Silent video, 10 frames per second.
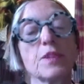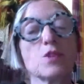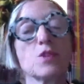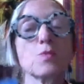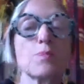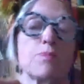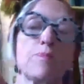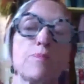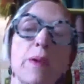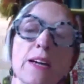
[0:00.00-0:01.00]
just
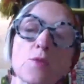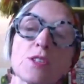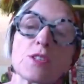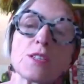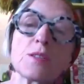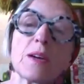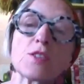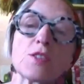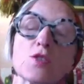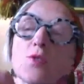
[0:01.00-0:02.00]
backwards into
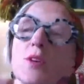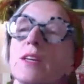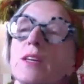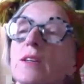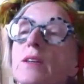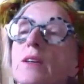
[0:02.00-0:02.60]
my sewing,